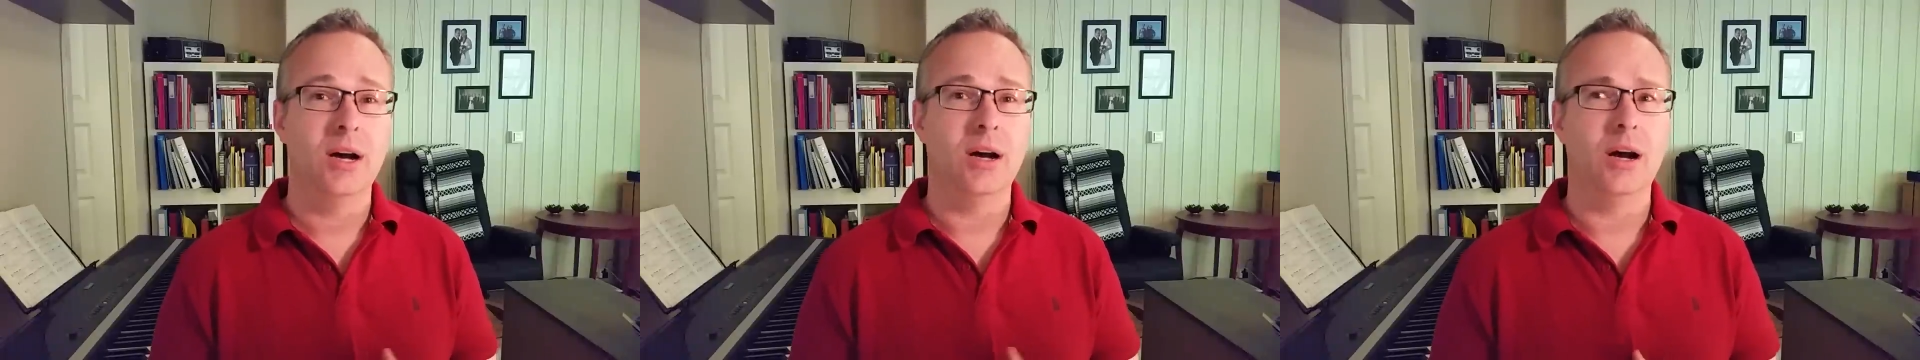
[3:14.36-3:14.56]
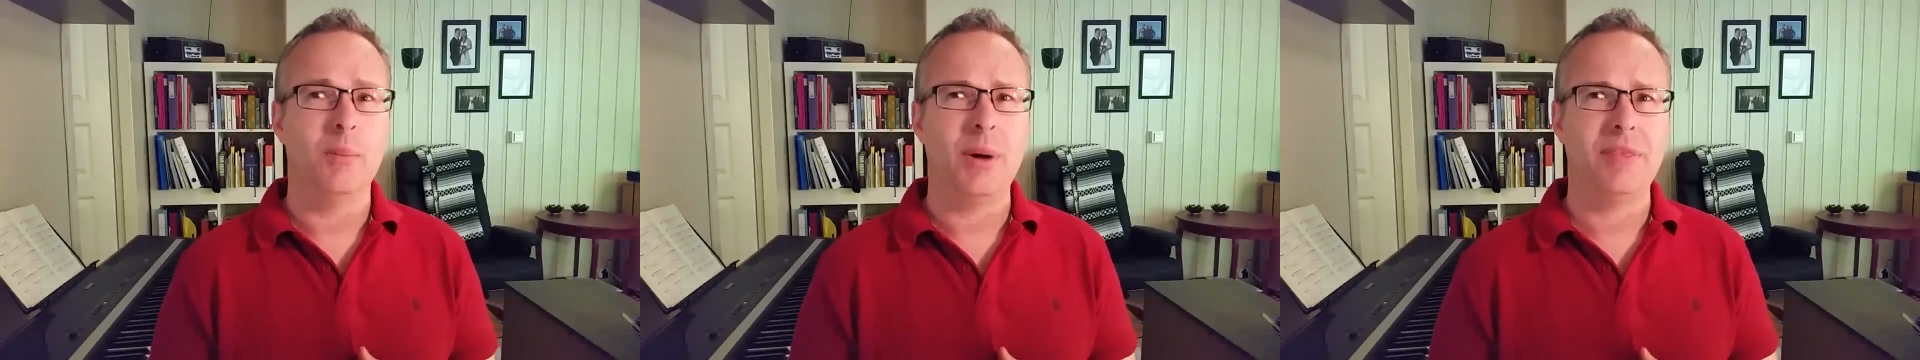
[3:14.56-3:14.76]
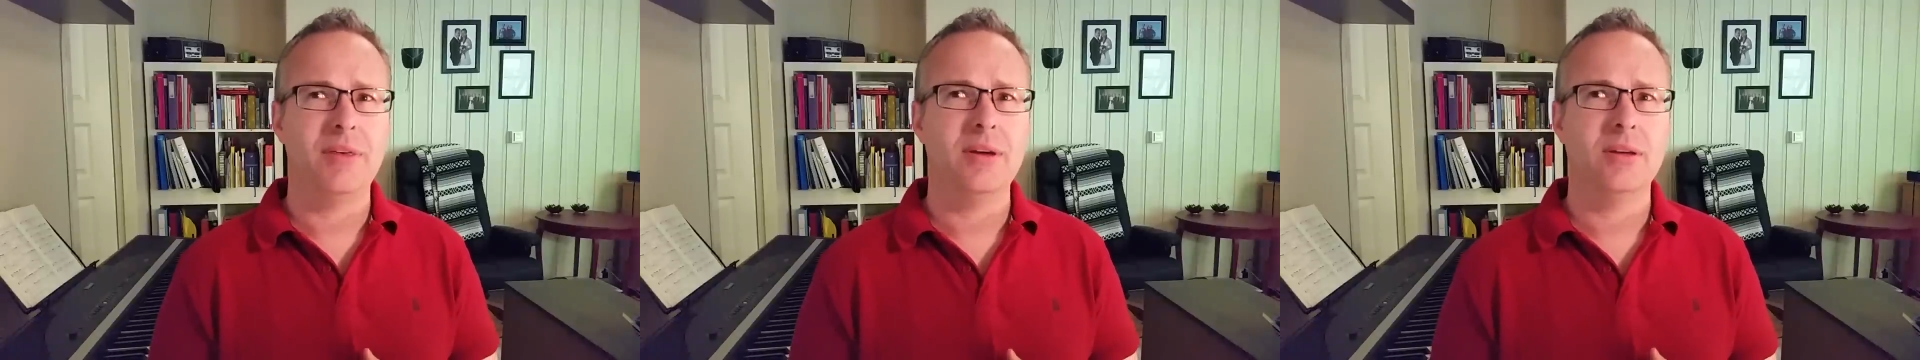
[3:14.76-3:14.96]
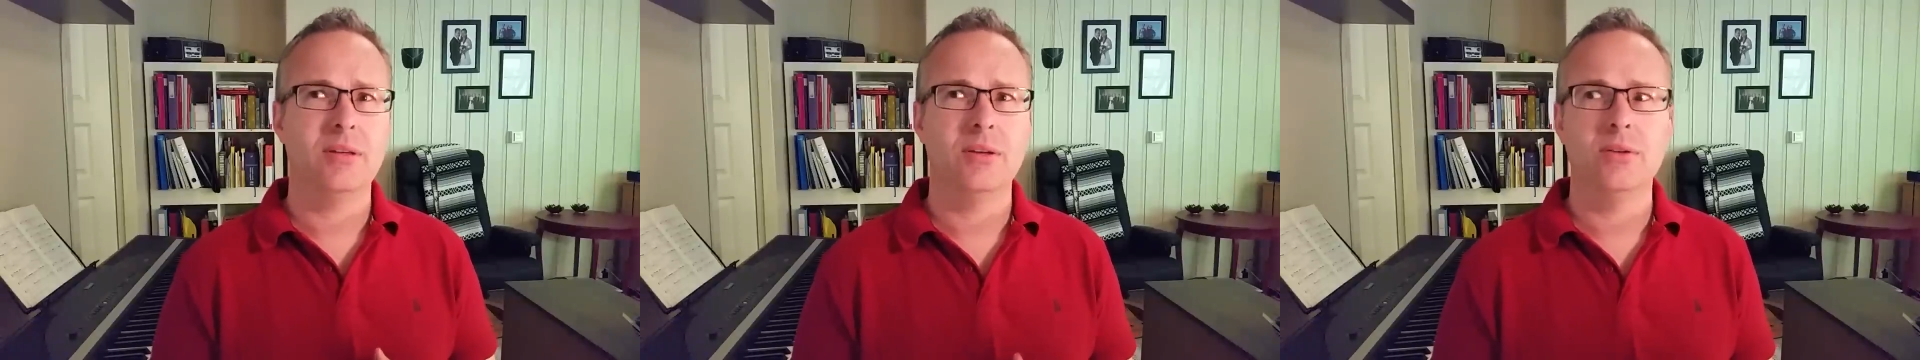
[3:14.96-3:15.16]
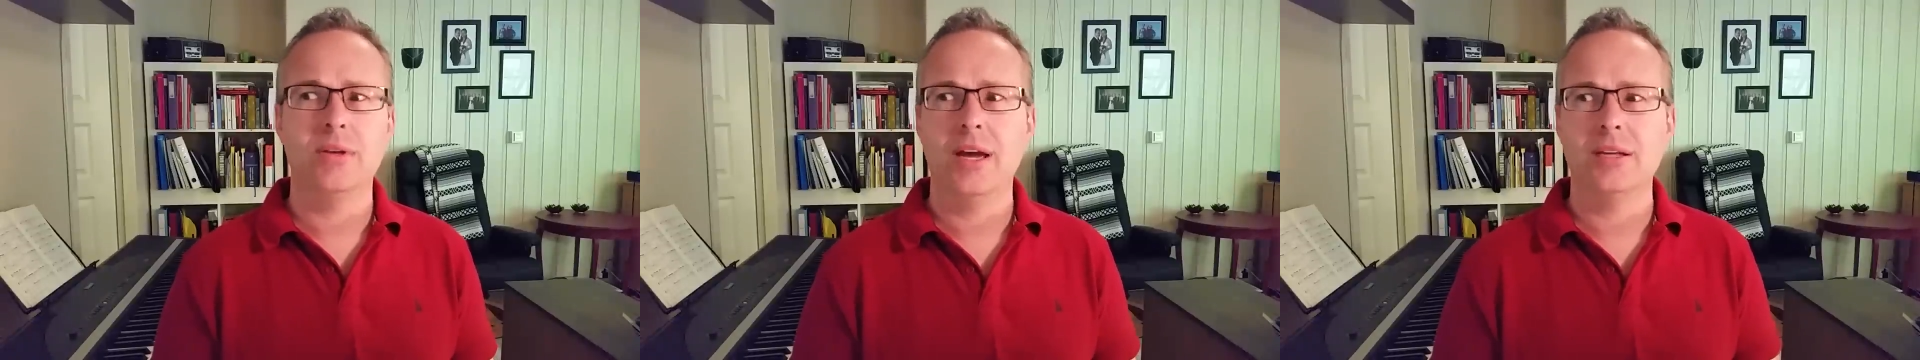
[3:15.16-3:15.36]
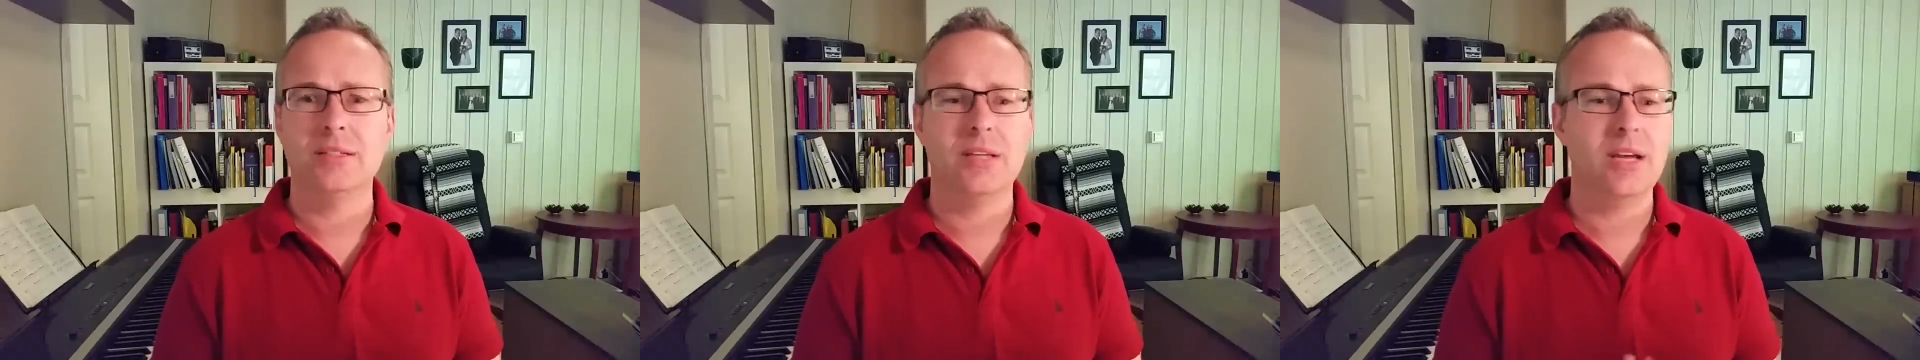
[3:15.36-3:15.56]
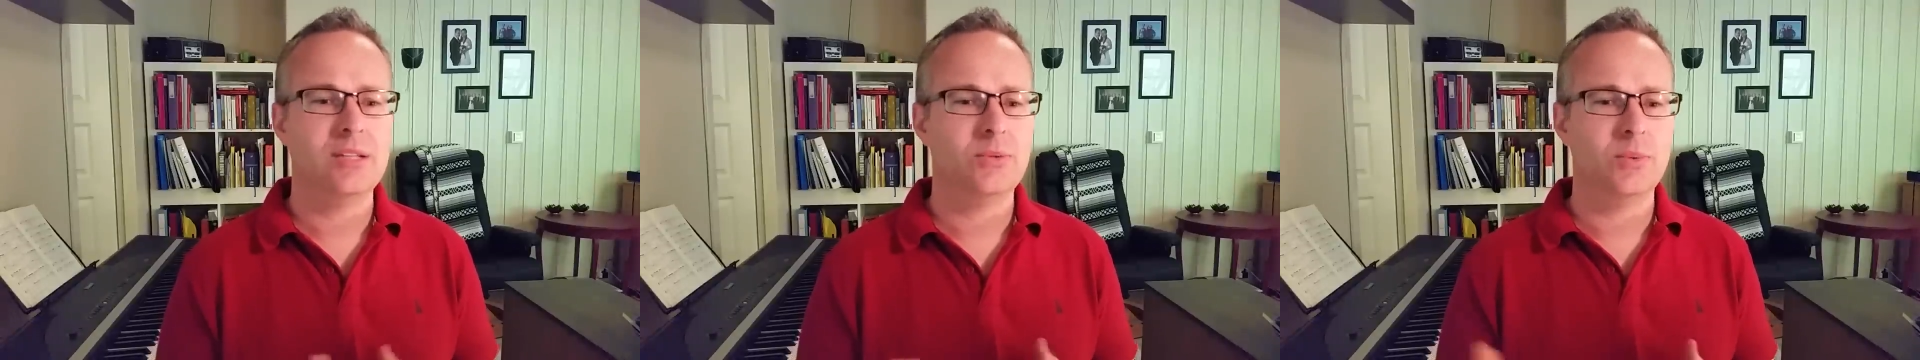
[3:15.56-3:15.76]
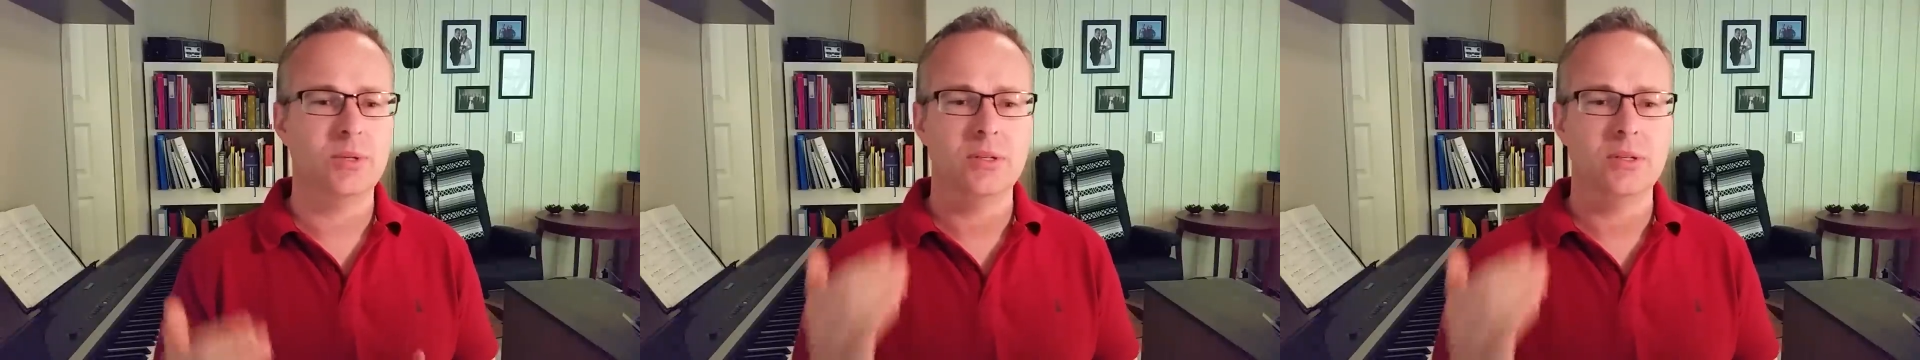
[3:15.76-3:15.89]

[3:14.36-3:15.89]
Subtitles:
I think United States